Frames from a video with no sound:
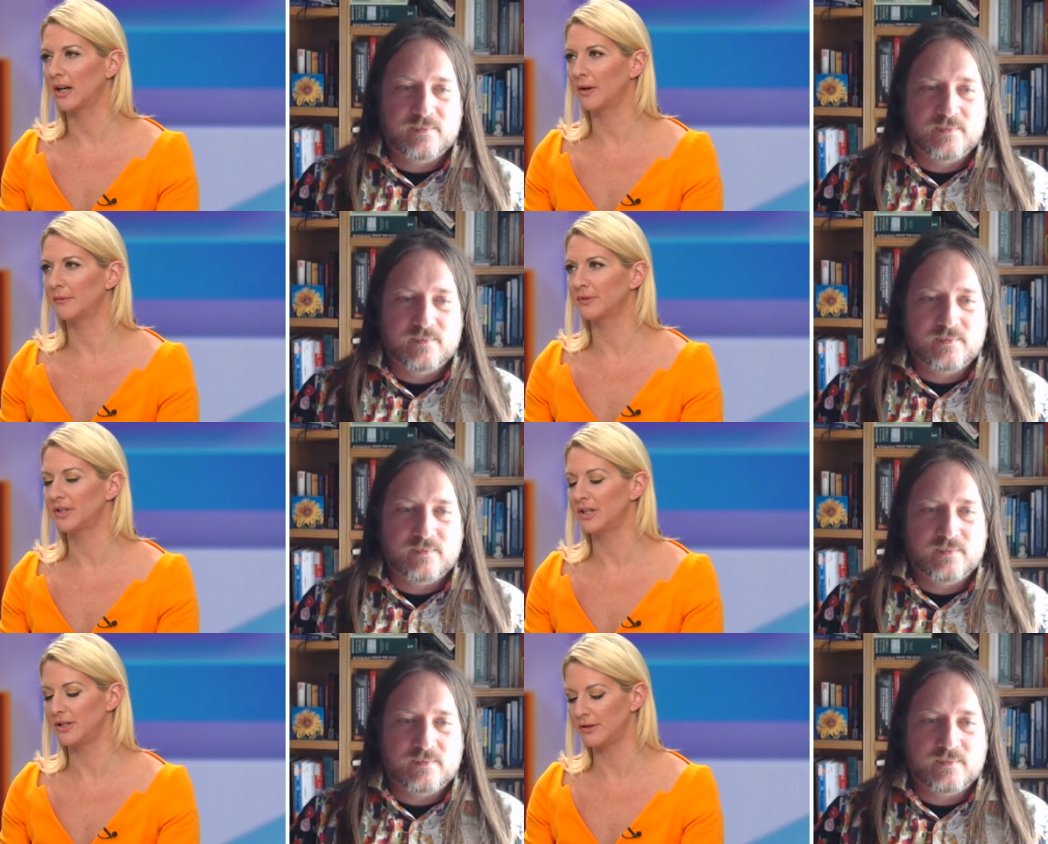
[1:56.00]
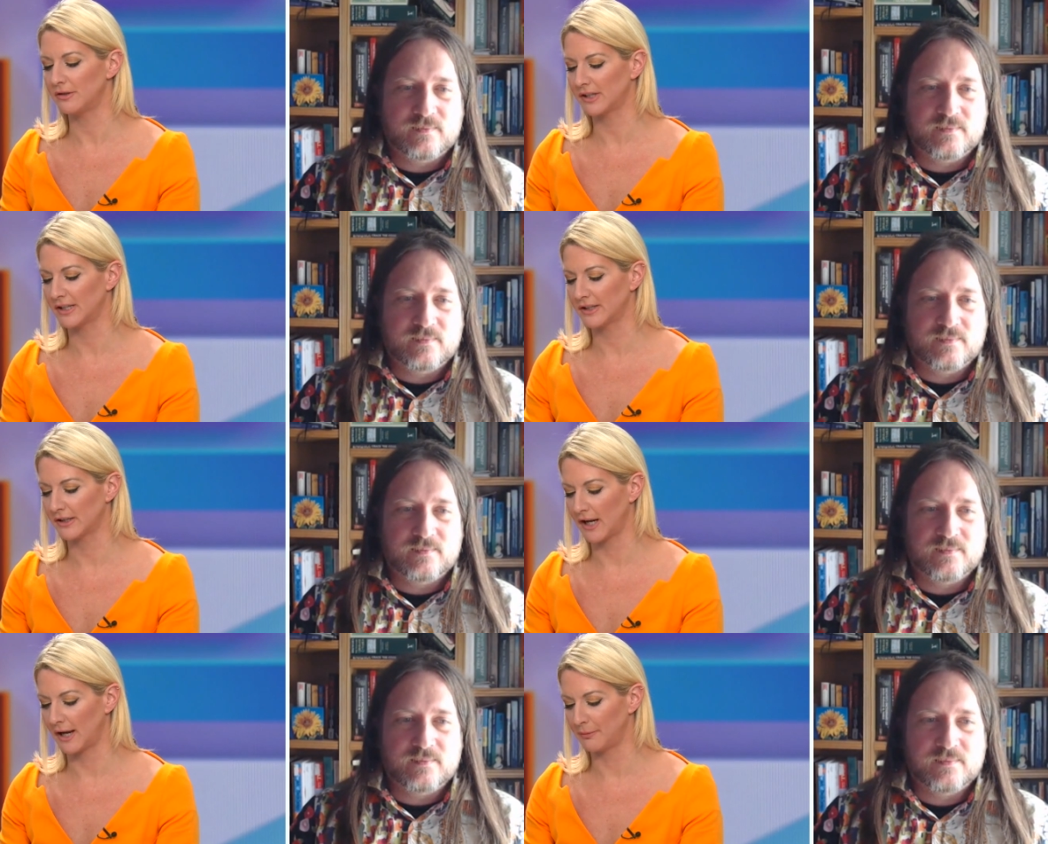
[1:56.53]
Speaker 1: comes to
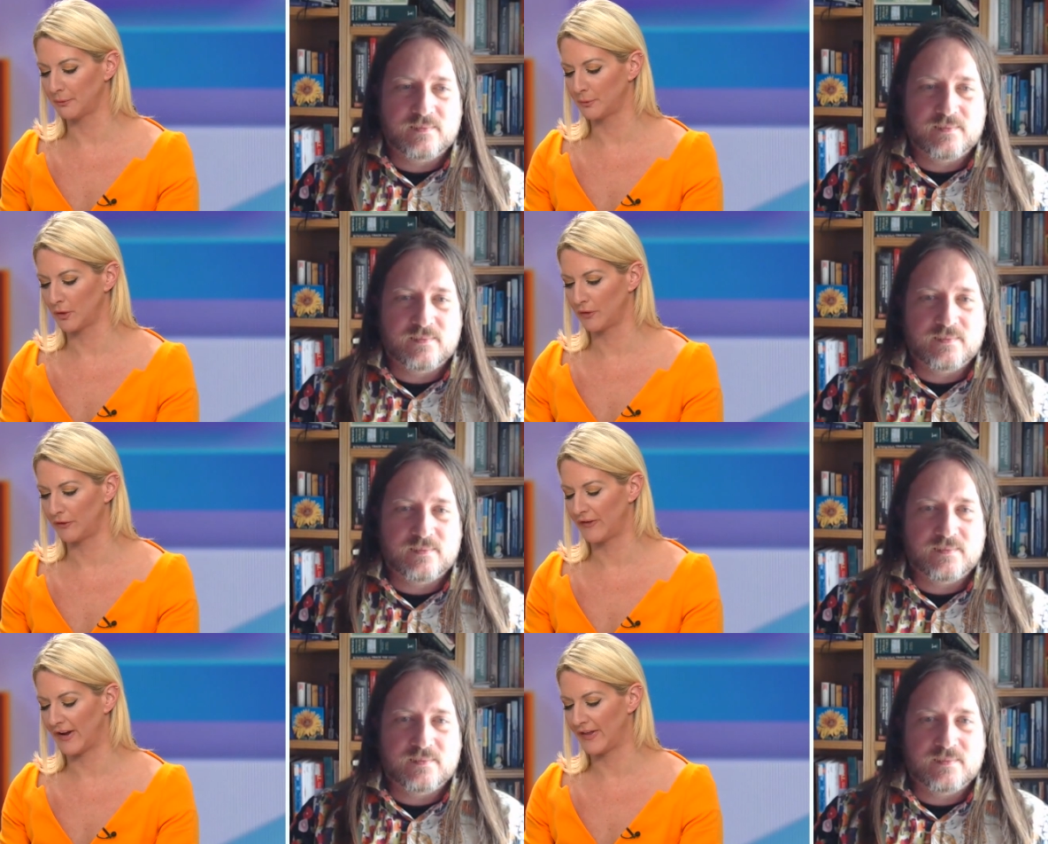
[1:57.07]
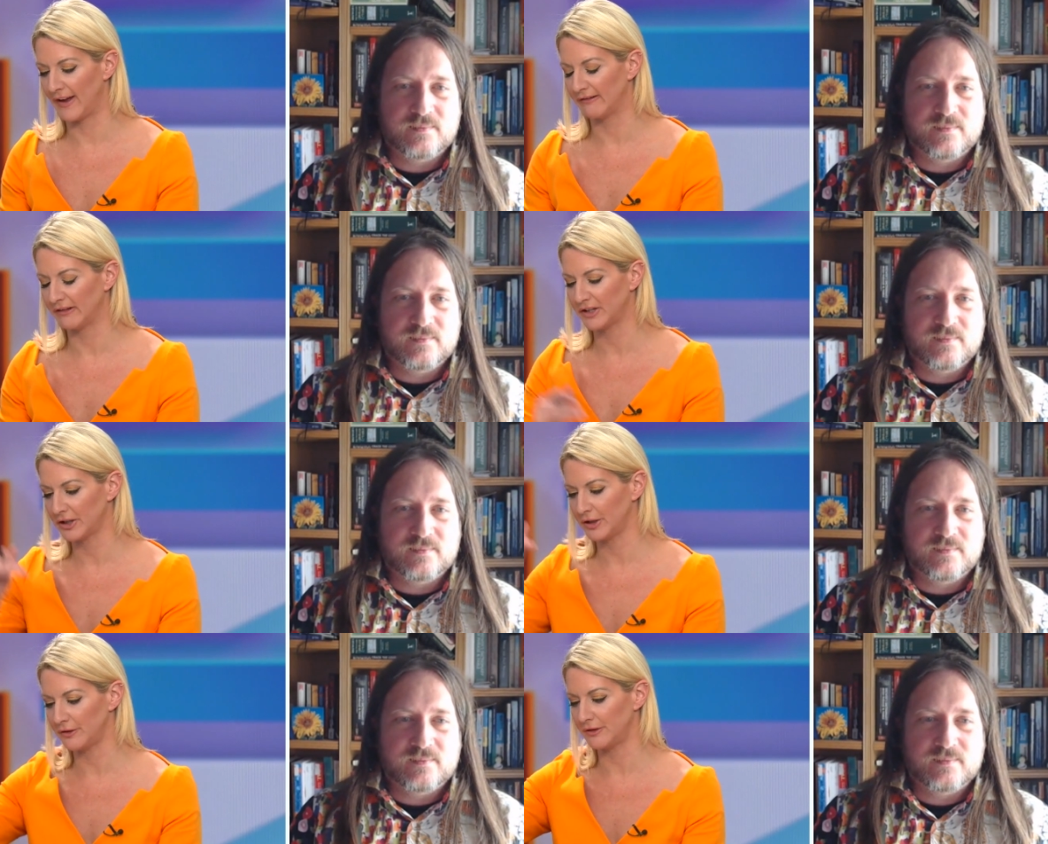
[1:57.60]
using cyber warfare, there are
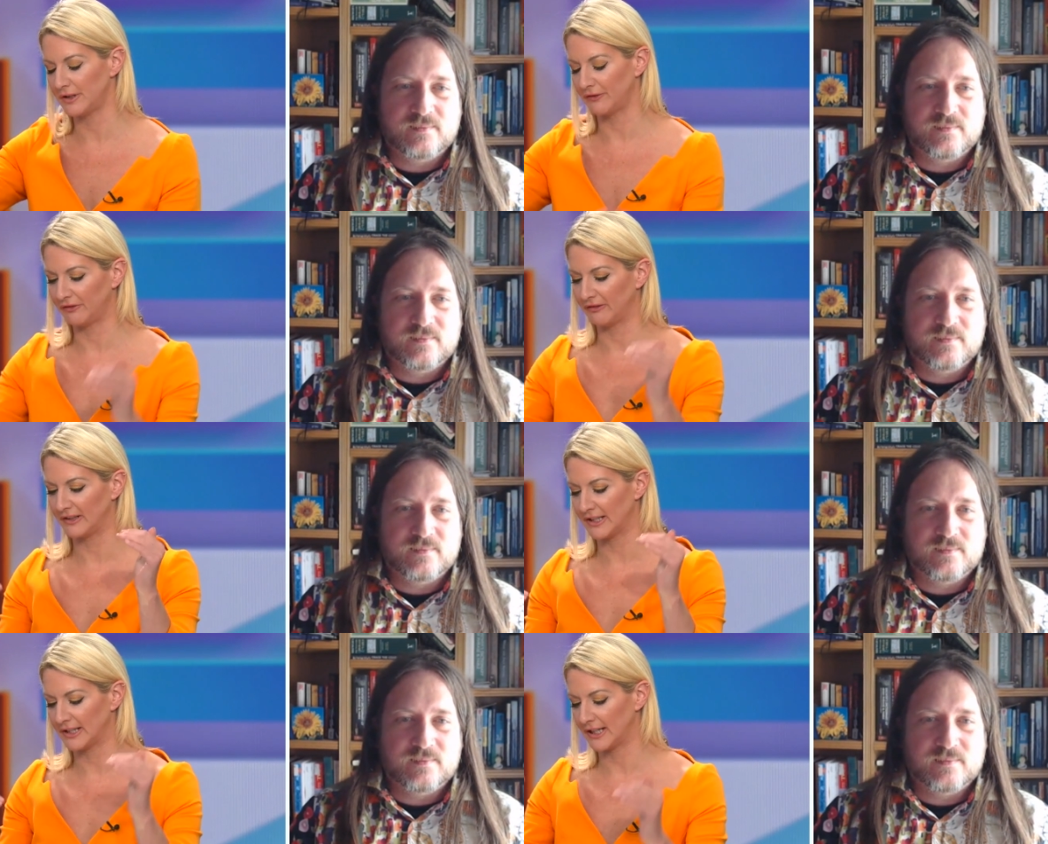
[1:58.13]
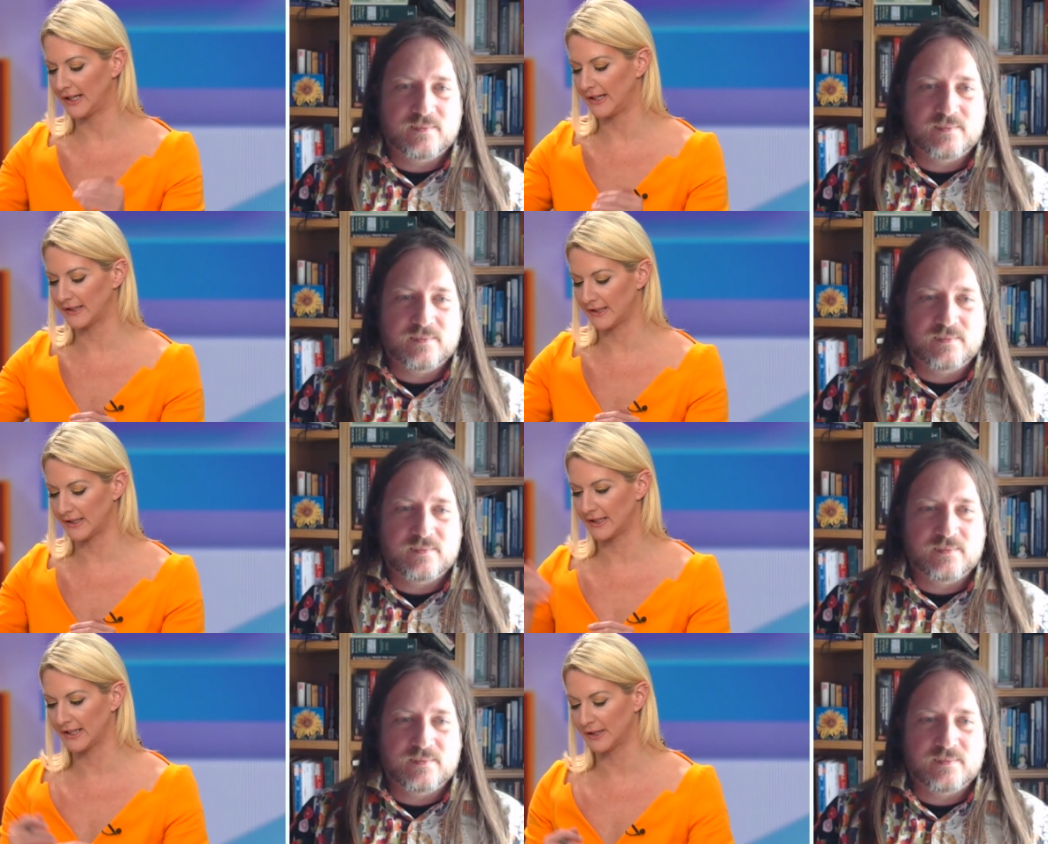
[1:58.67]
two different tiers
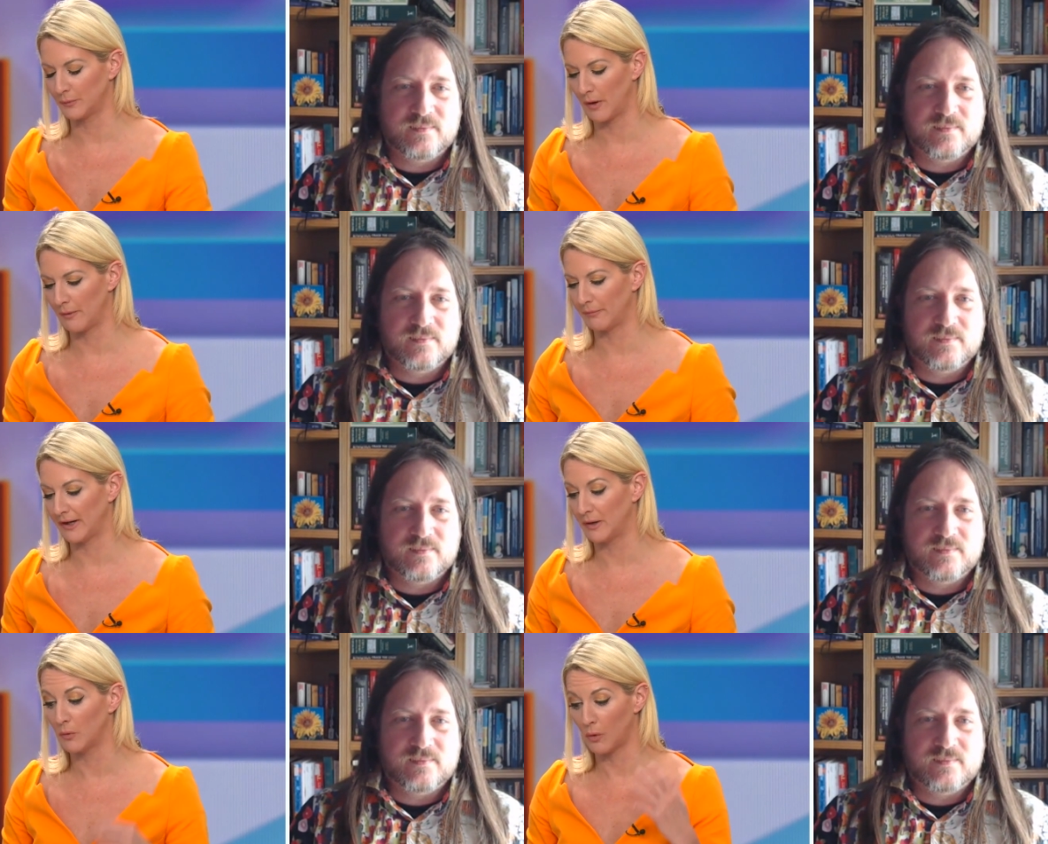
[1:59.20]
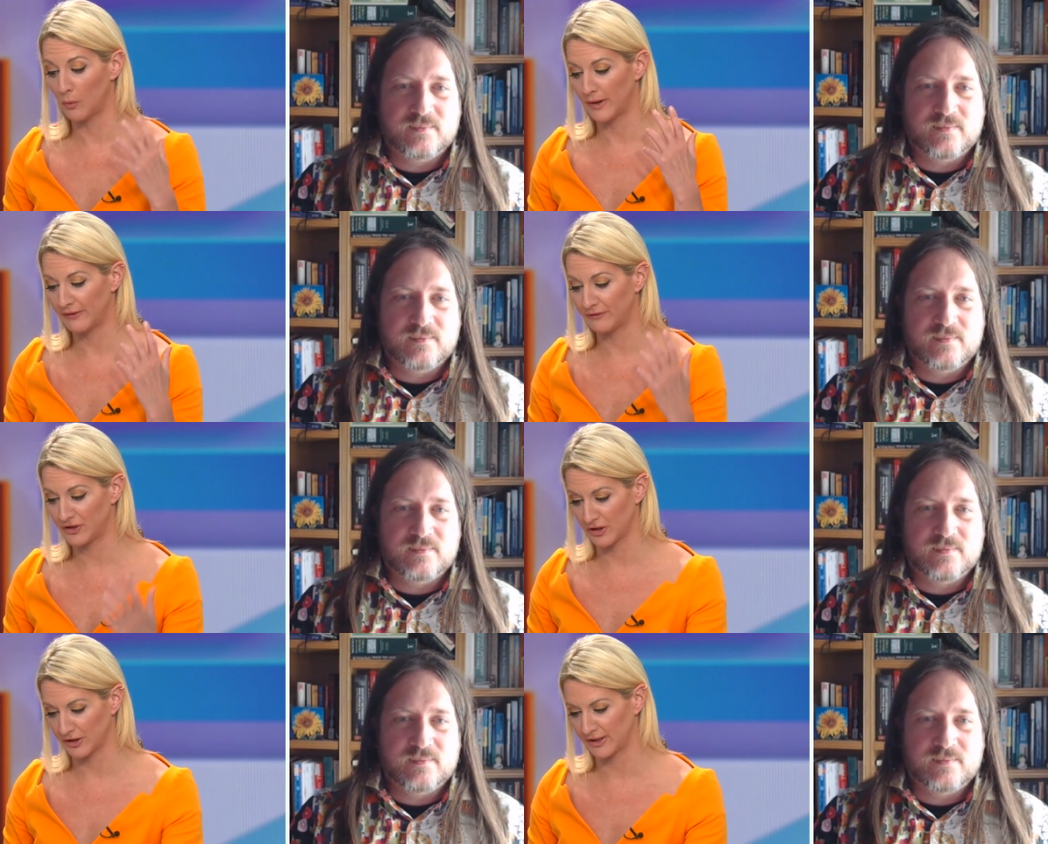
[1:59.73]
to this, one being what we
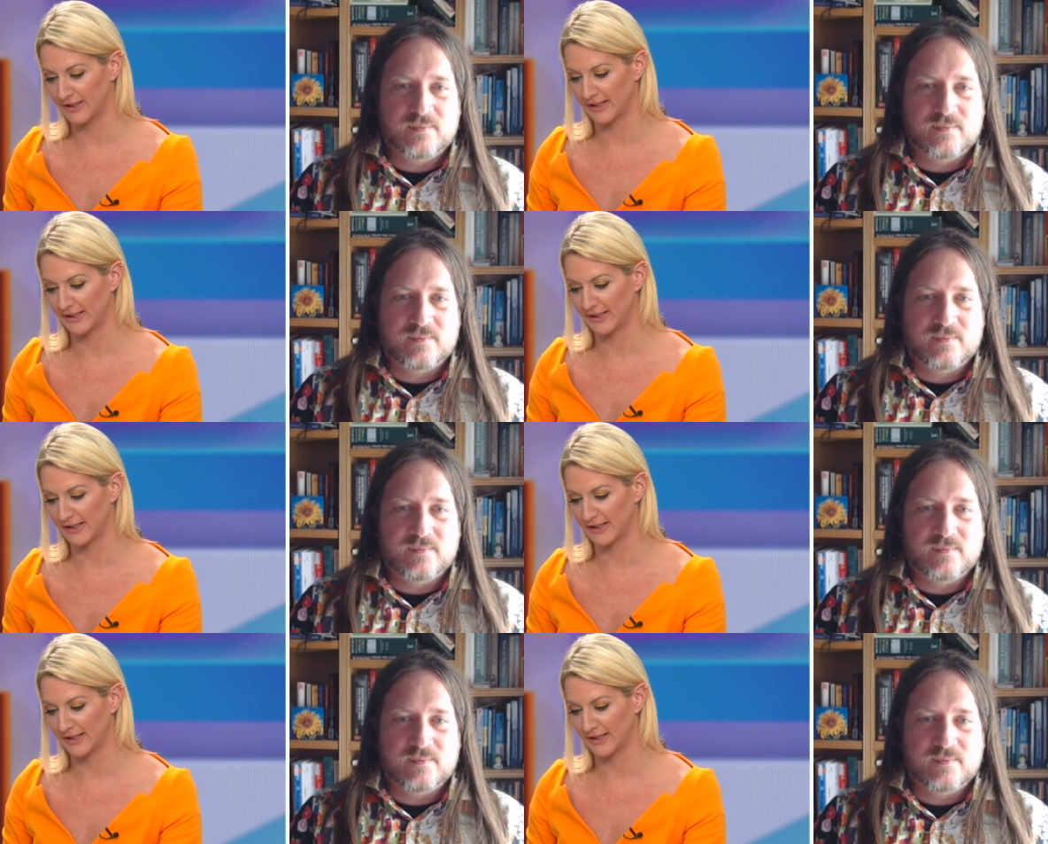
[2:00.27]
have just